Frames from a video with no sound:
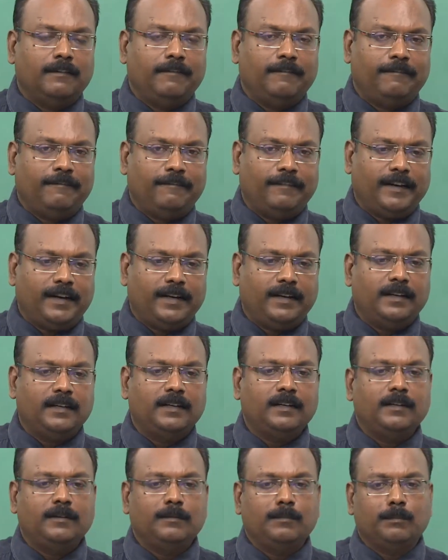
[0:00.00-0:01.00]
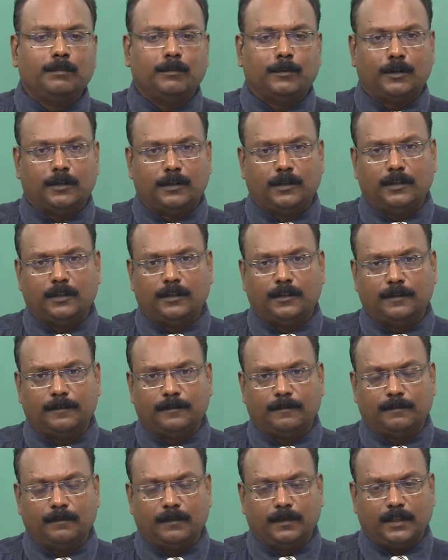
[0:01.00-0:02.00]
flattened model,
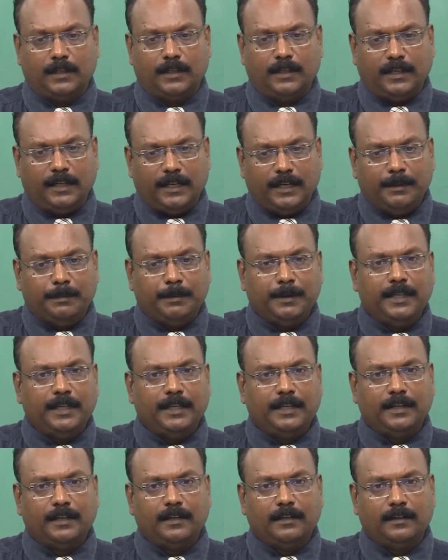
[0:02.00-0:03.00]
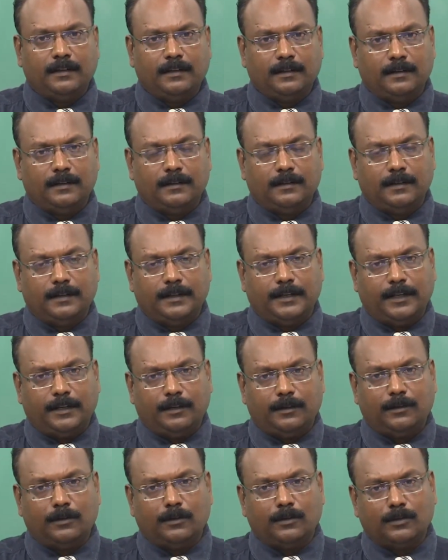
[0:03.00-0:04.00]
that anybody can get
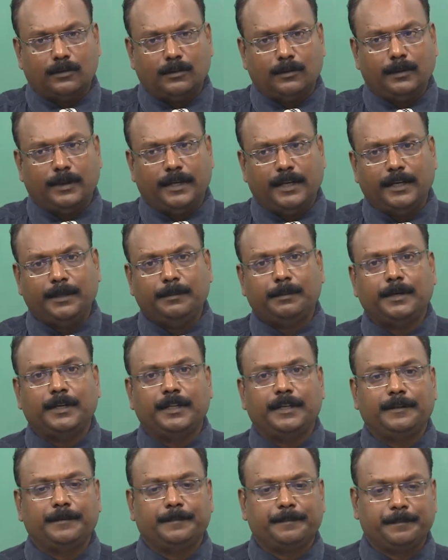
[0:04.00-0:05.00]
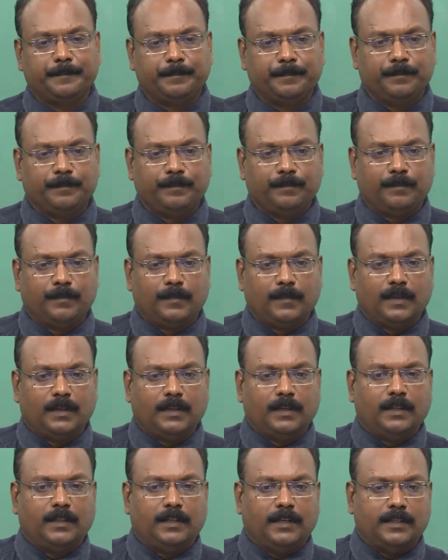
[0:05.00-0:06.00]
across to anybody,
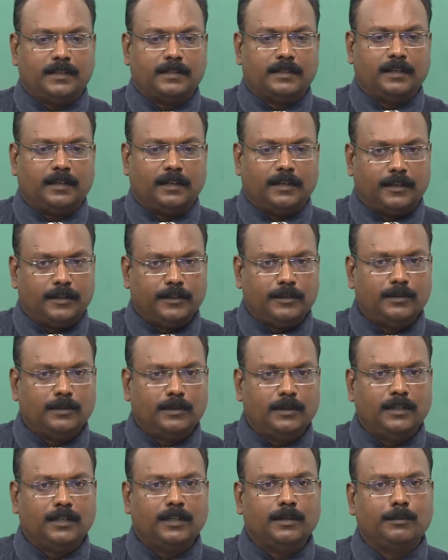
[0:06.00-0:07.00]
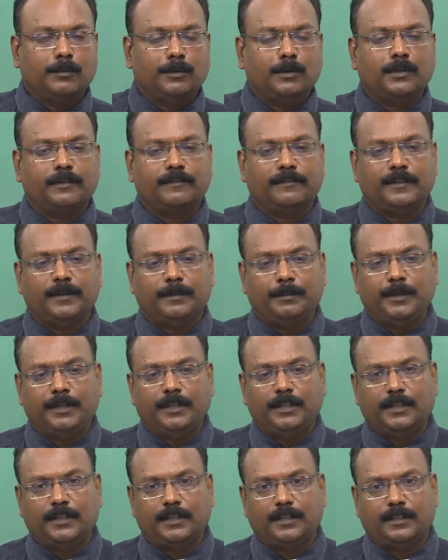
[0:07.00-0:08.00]
that is the horizontal mode of
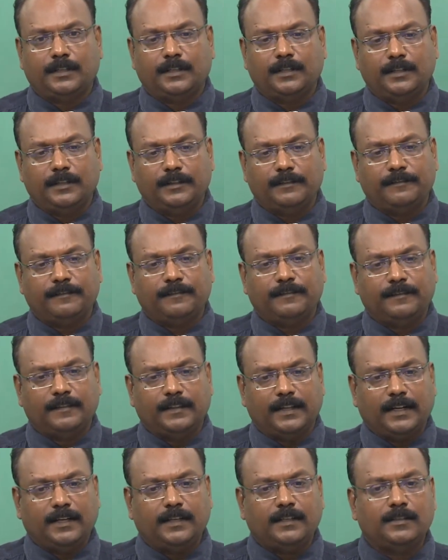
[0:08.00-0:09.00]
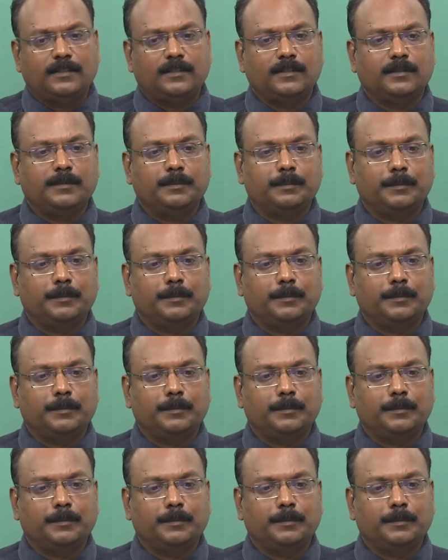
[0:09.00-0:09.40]
communication, if that is